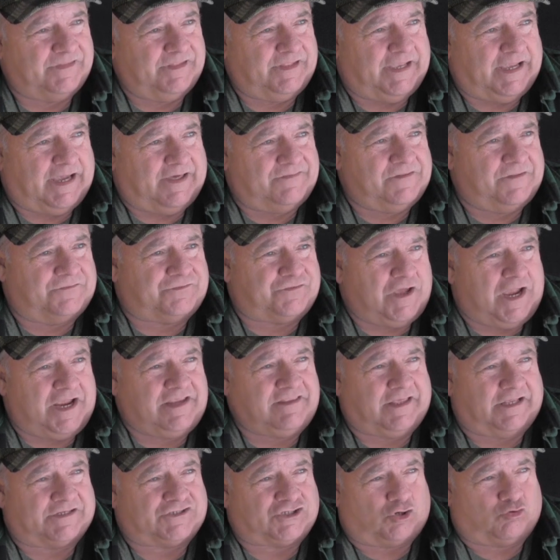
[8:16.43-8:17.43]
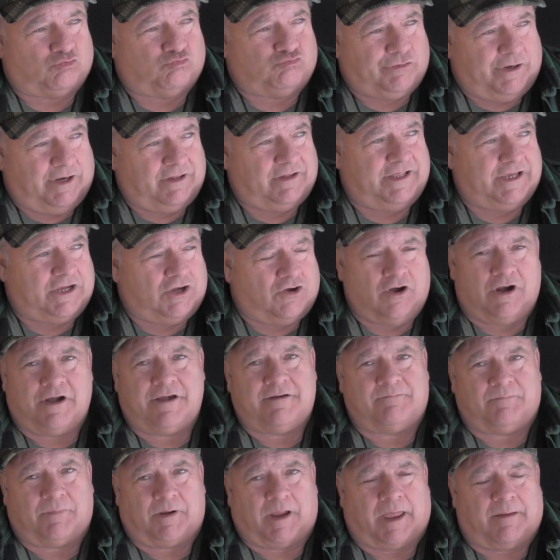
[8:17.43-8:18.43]
The other thing that's a really
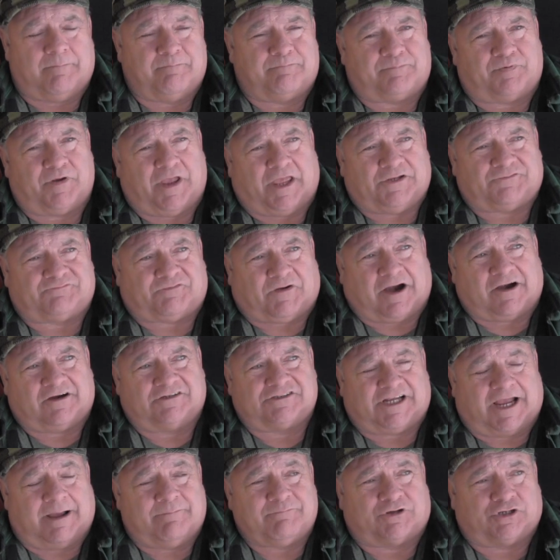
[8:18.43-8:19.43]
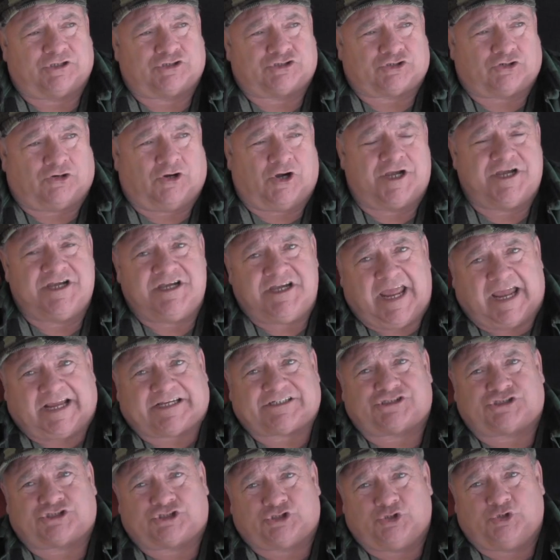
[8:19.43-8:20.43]
good, and as far as I'm concerned,
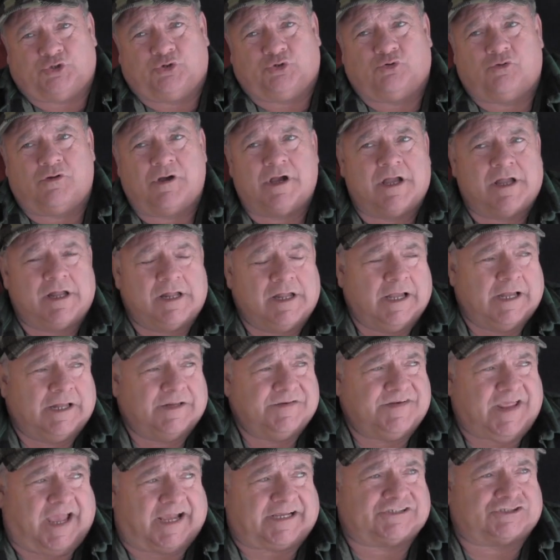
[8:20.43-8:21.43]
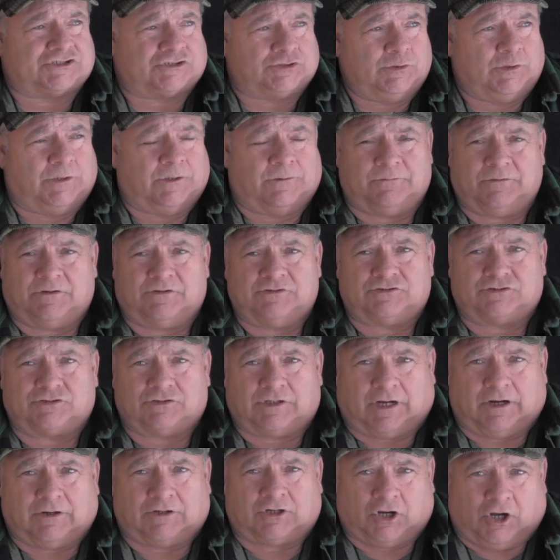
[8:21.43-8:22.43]
next to
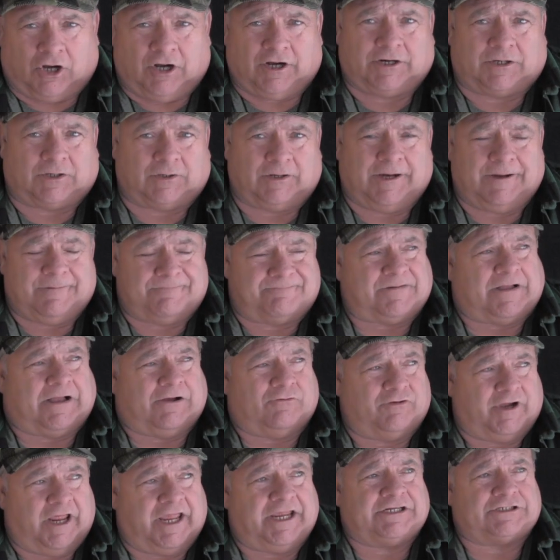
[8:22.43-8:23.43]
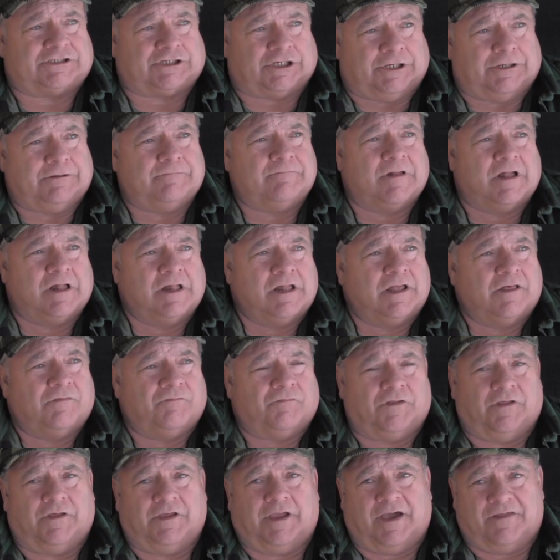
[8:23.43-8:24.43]
the concrete foundation,
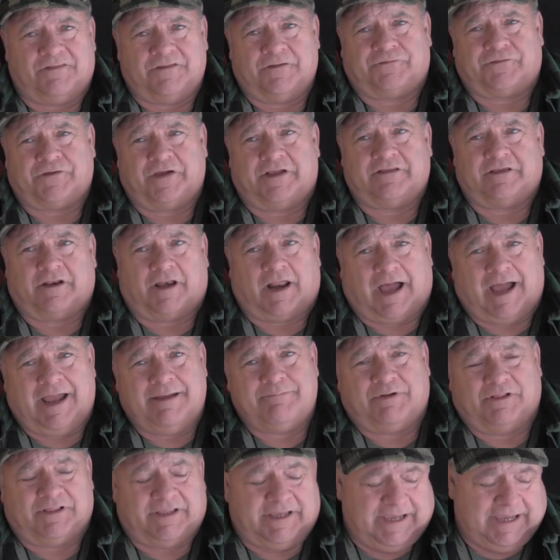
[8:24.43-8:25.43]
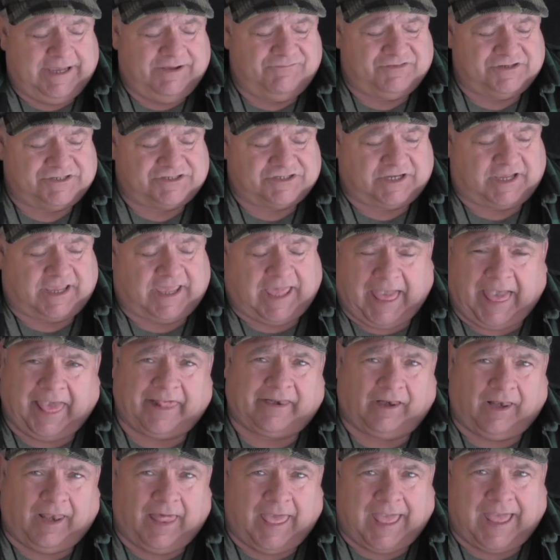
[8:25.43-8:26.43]
the other thing that I believe is the
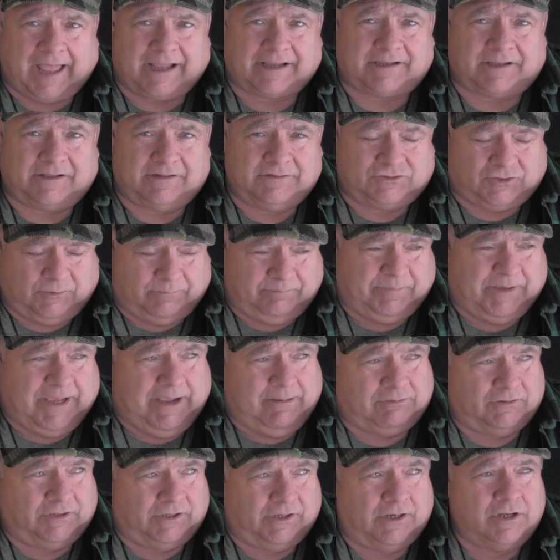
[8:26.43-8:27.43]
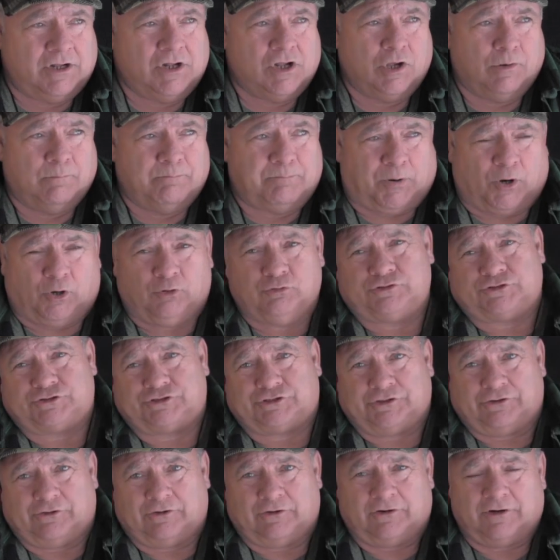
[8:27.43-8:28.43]
Cadillac to be able to
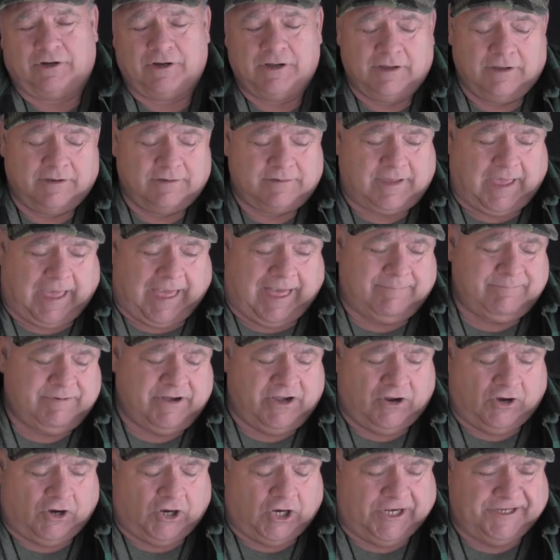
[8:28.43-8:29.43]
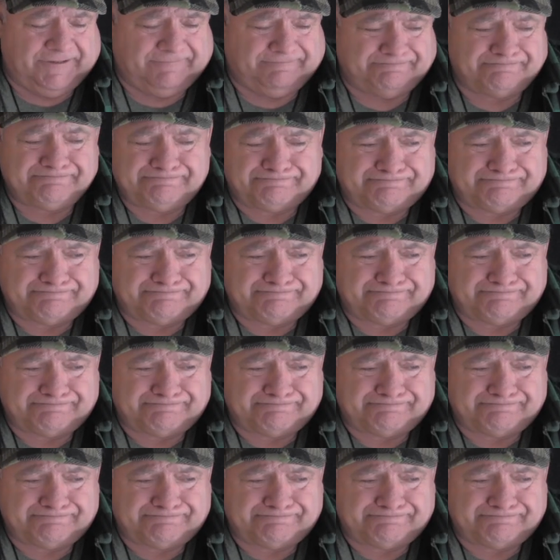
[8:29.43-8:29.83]
post your cabin on.